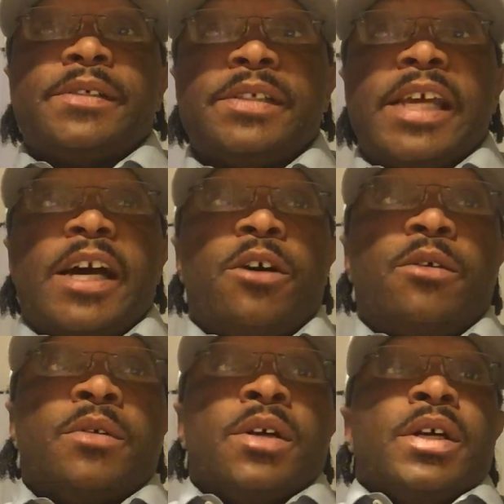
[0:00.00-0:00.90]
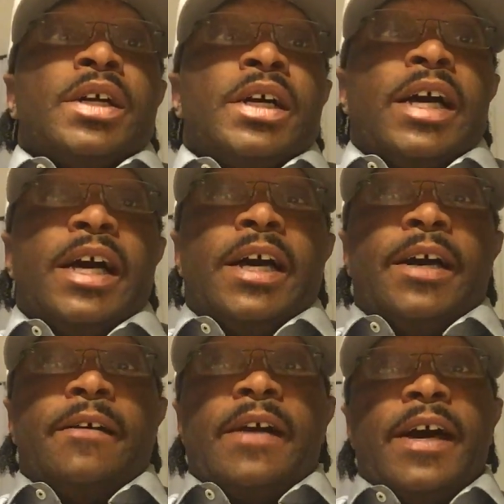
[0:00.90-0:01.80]
Now,
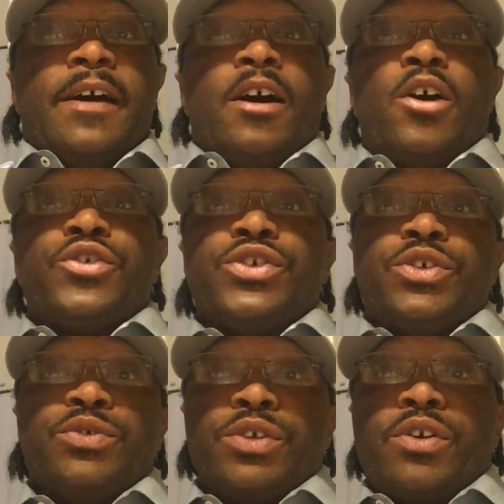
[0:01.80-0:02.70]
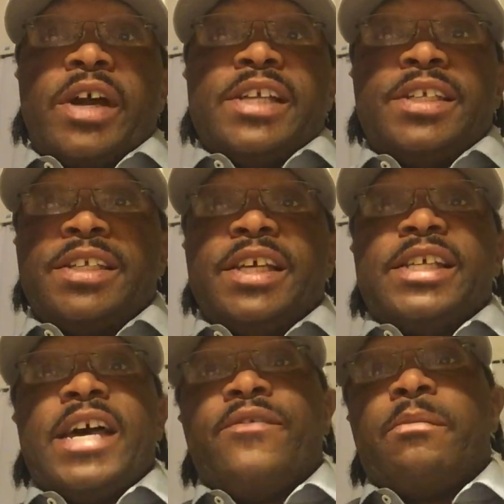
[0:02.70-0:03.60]
also, the crisis does have